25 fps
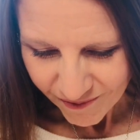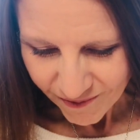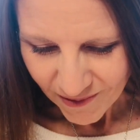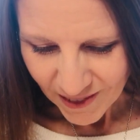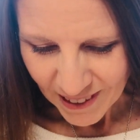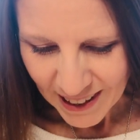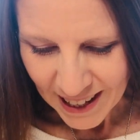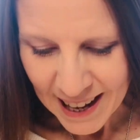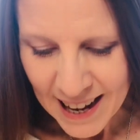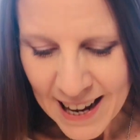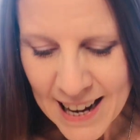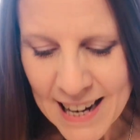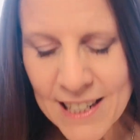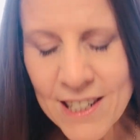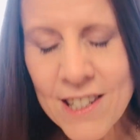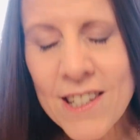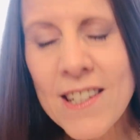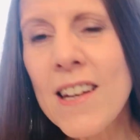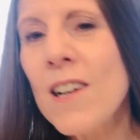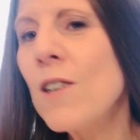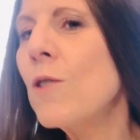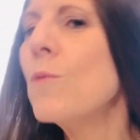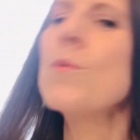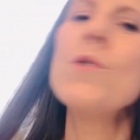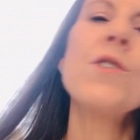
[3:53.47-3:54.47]
It just
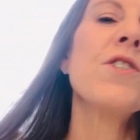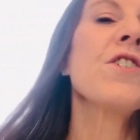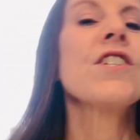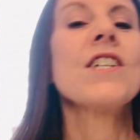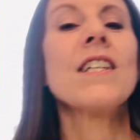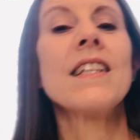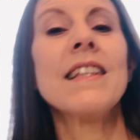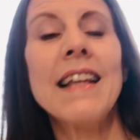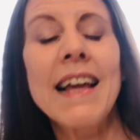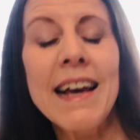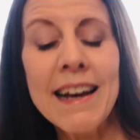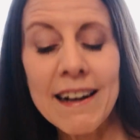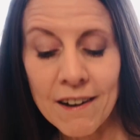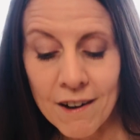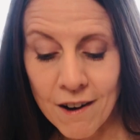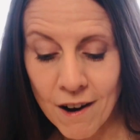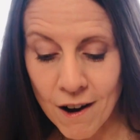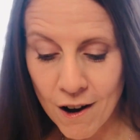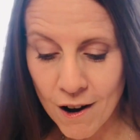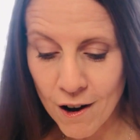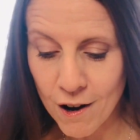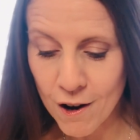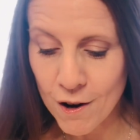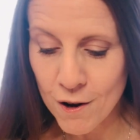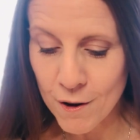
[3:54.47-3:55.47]
helps you to let
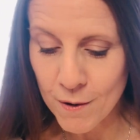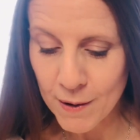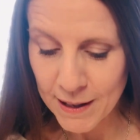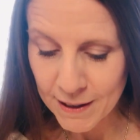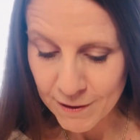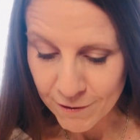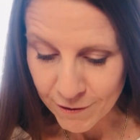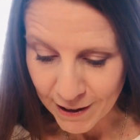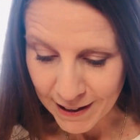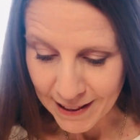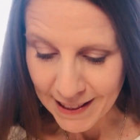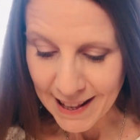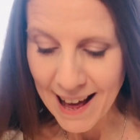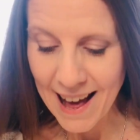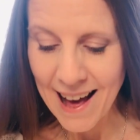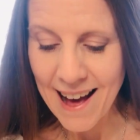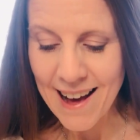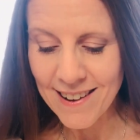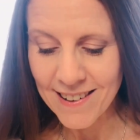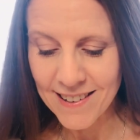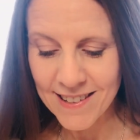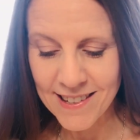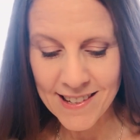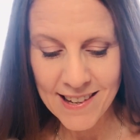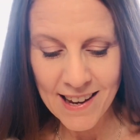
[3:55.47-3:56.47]
go and
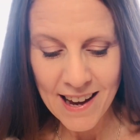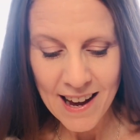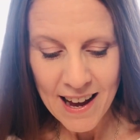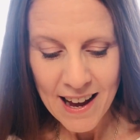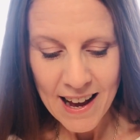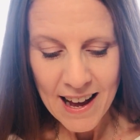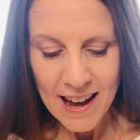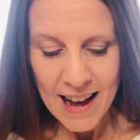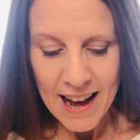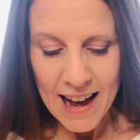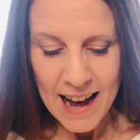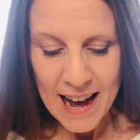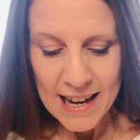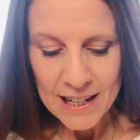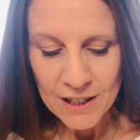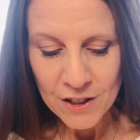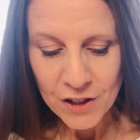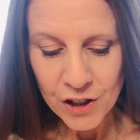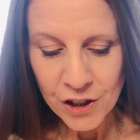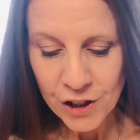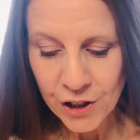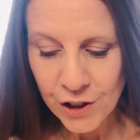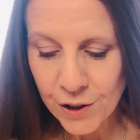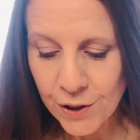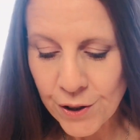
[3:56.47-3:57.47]
relax and
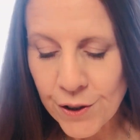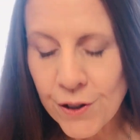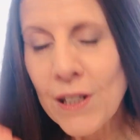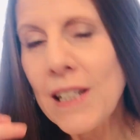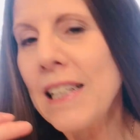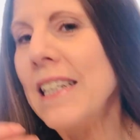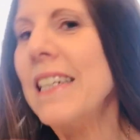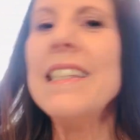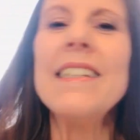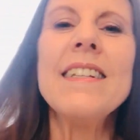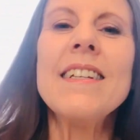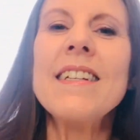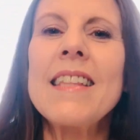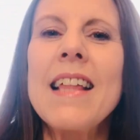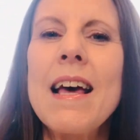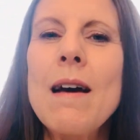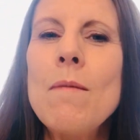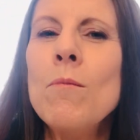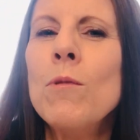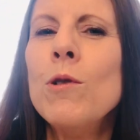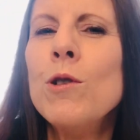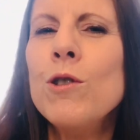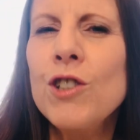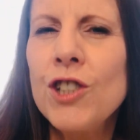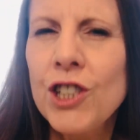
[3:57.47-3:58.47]
tune into that
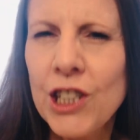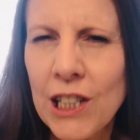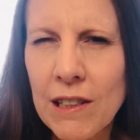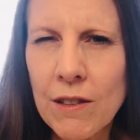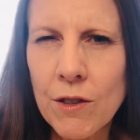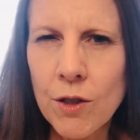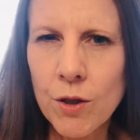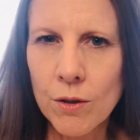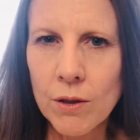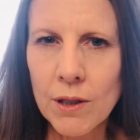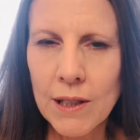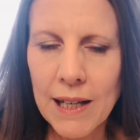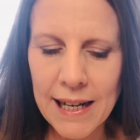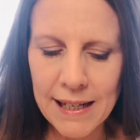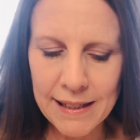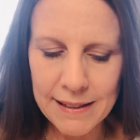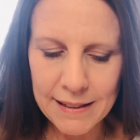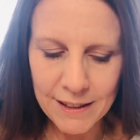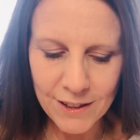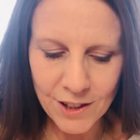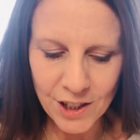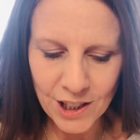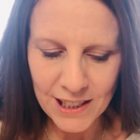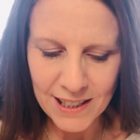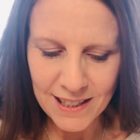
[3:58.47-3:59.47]
more gentle
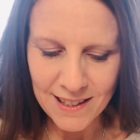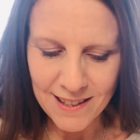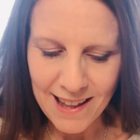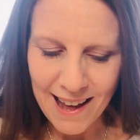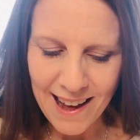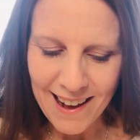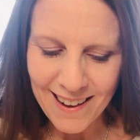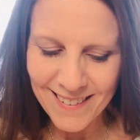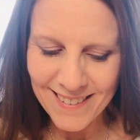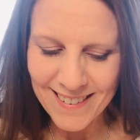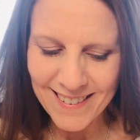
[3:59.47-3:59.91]
energy that